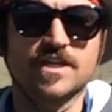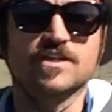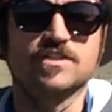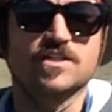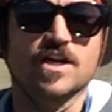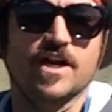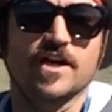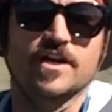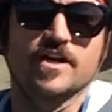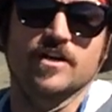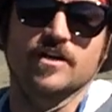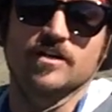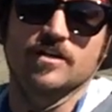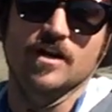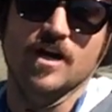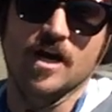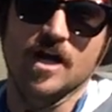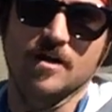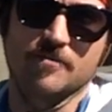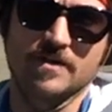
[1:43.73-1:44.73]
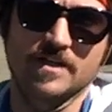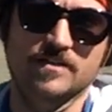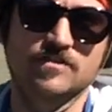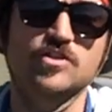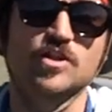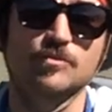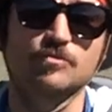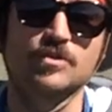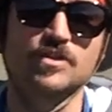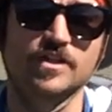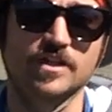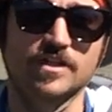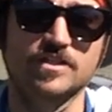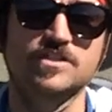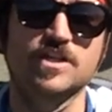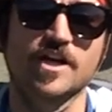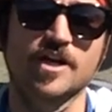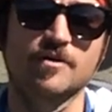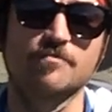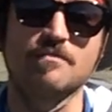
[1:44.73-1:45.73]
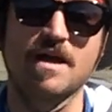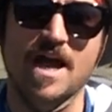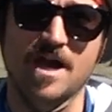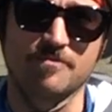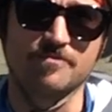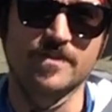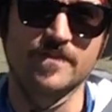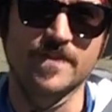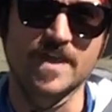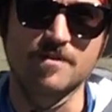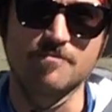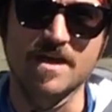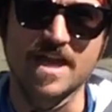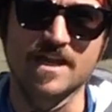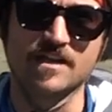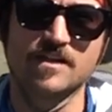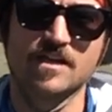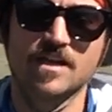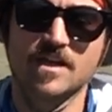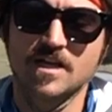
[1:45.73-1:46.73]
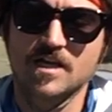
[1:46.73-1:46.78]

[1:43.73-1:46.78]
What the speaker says: entire map that they made.